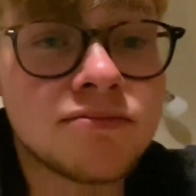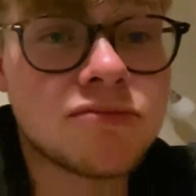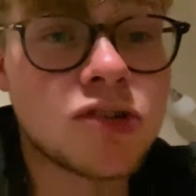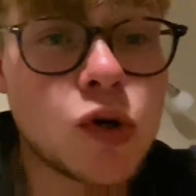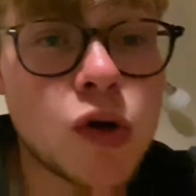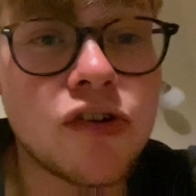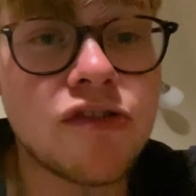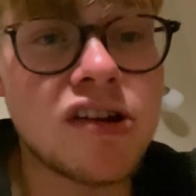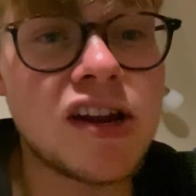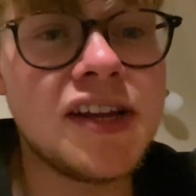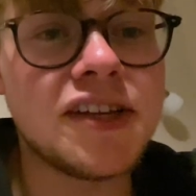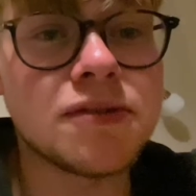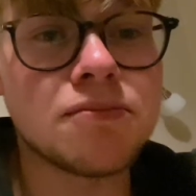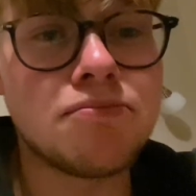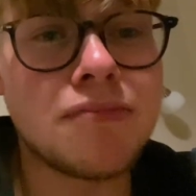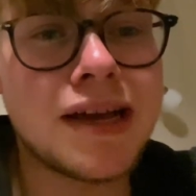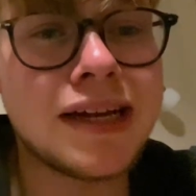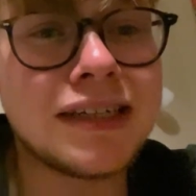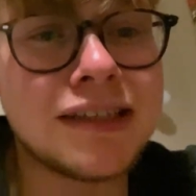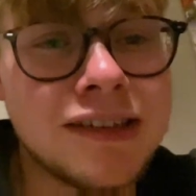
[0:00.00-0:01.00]
Quick release,
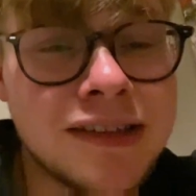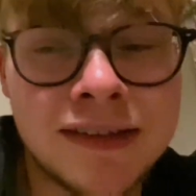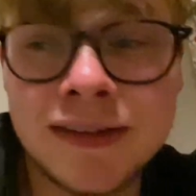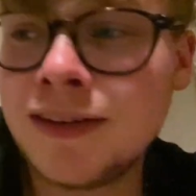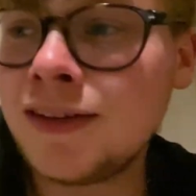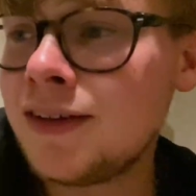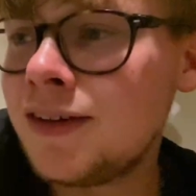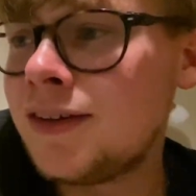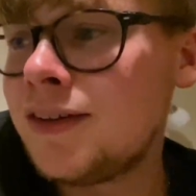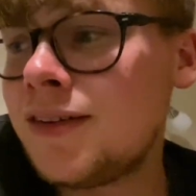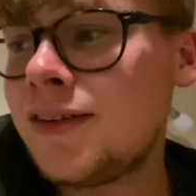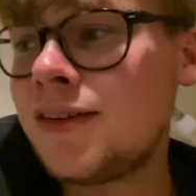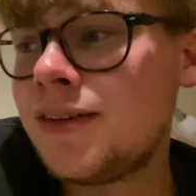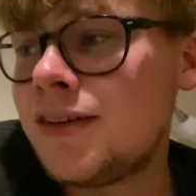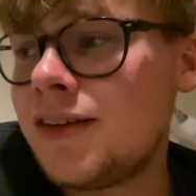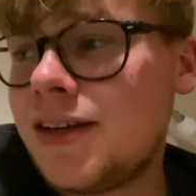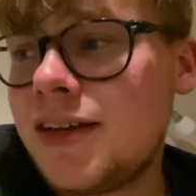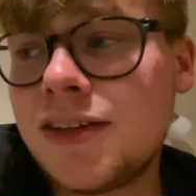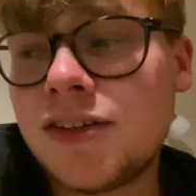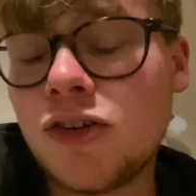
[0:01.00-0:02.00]
mega.
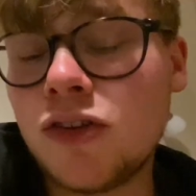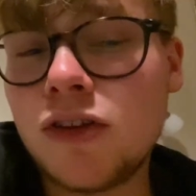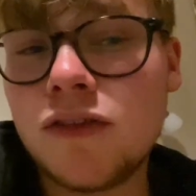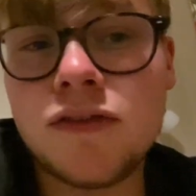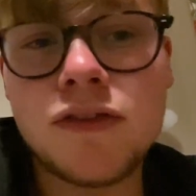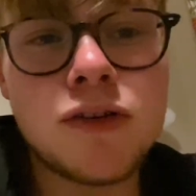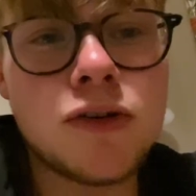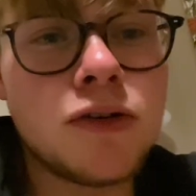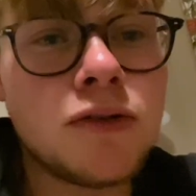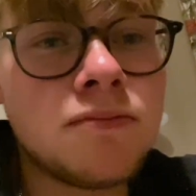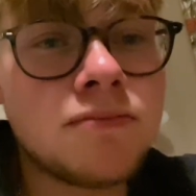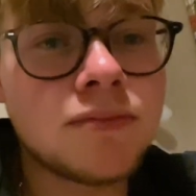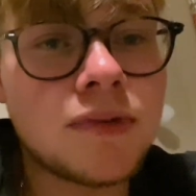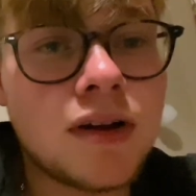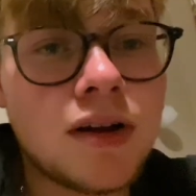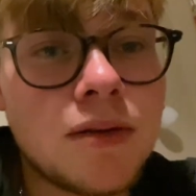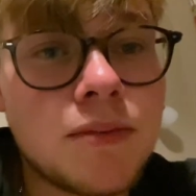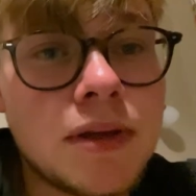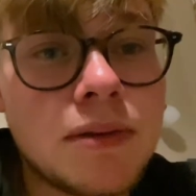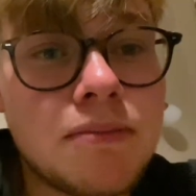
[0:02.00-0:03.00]
It's on the floor,
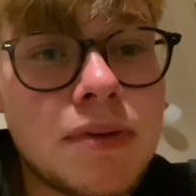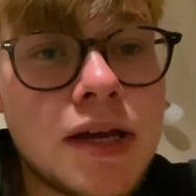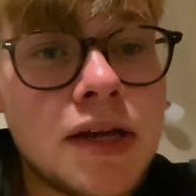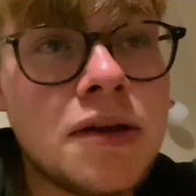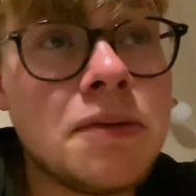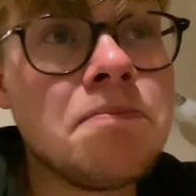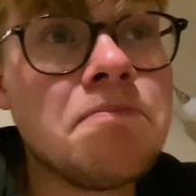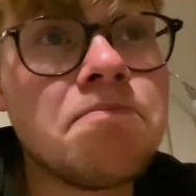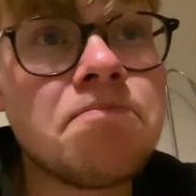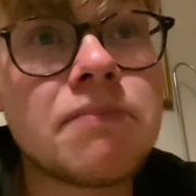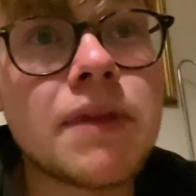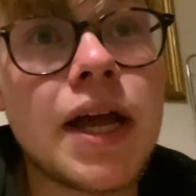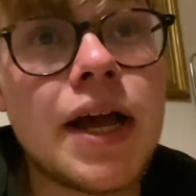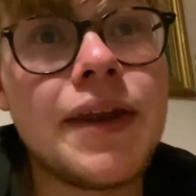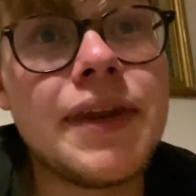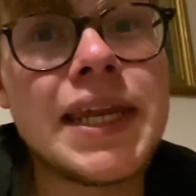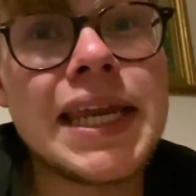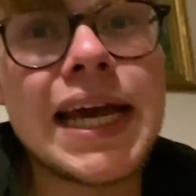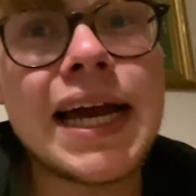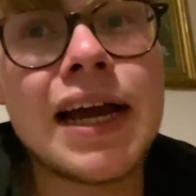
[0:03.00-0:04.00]
I'm in bed,
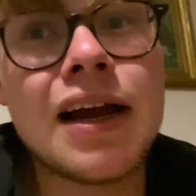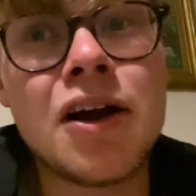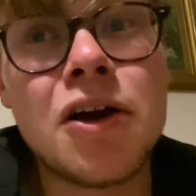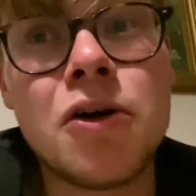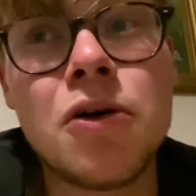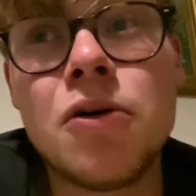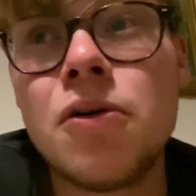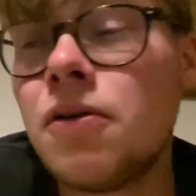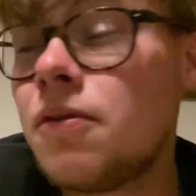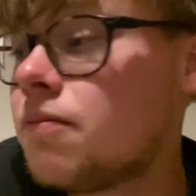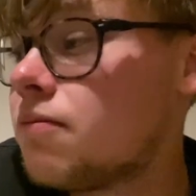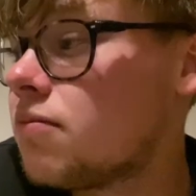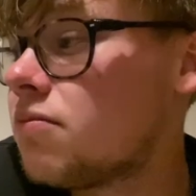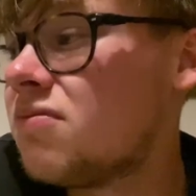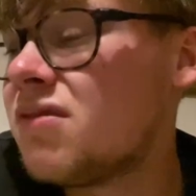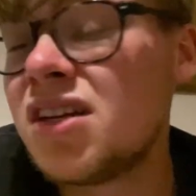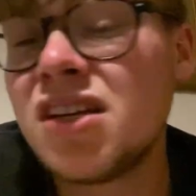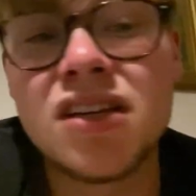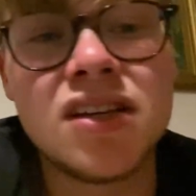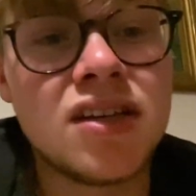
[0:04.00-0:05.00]
and now
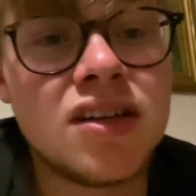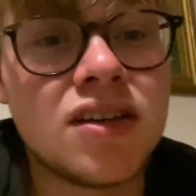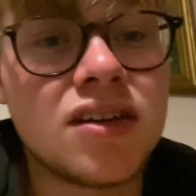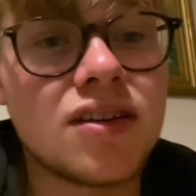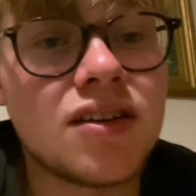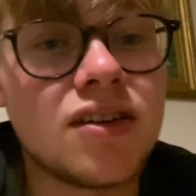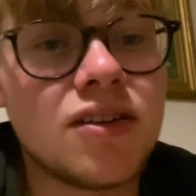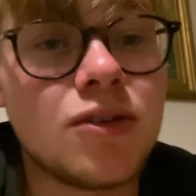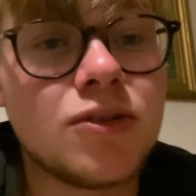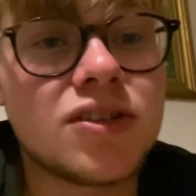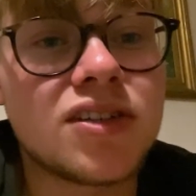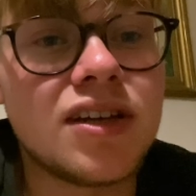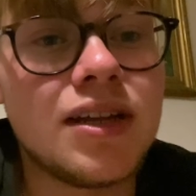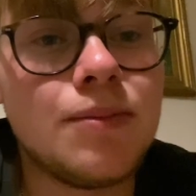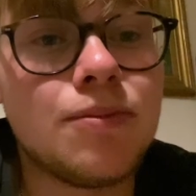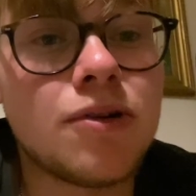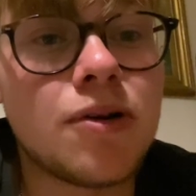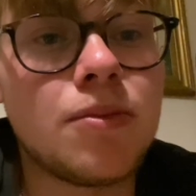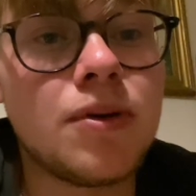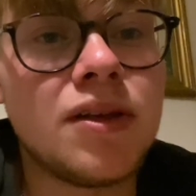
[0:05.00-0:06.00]
gonna go to sleep
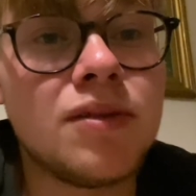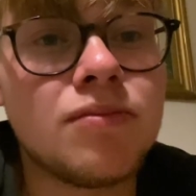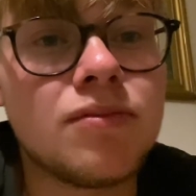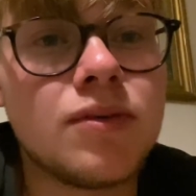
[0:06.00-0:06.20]
probably.